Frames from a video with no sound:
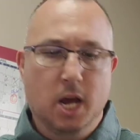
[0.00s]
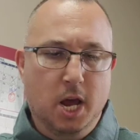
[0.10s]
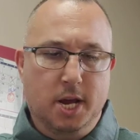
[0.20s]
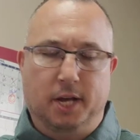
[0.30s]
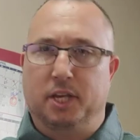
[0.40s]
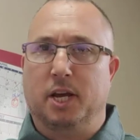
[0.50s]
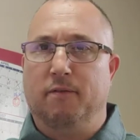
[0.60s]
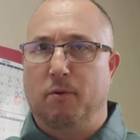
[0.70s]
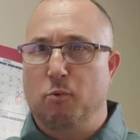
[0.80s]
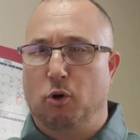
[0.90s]
You got the kid
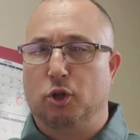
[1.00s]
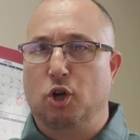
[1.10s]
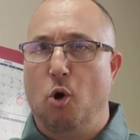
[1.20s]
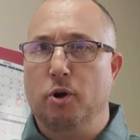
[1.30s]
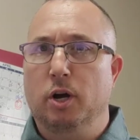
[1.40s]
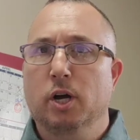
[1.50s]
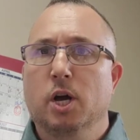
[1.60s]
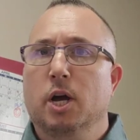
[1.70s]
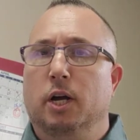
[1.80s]
from North Dakota.